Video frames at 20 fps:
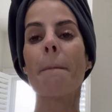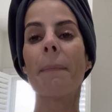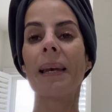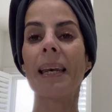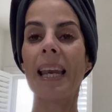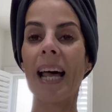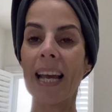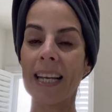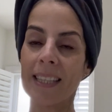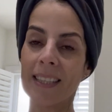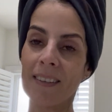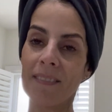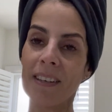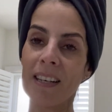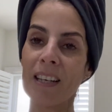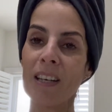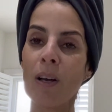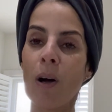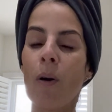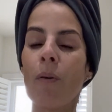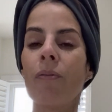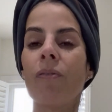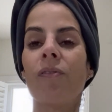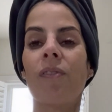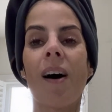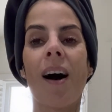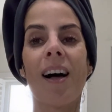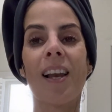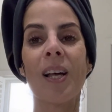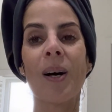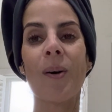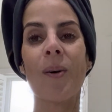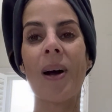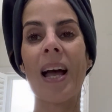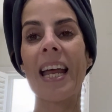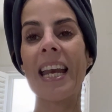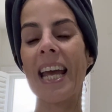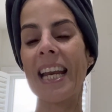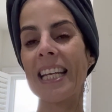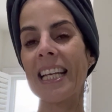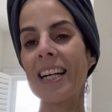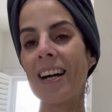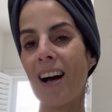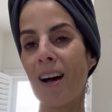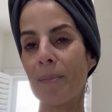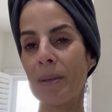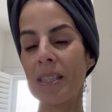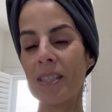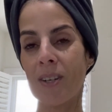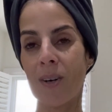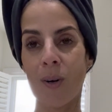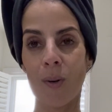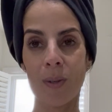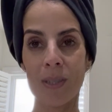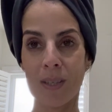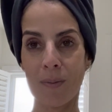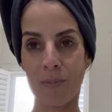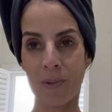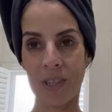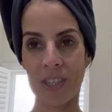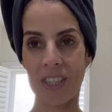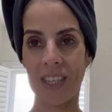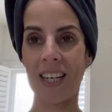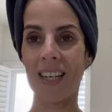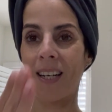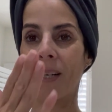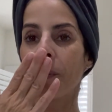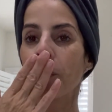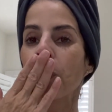Like the video, follow, and any comments are always appreciated.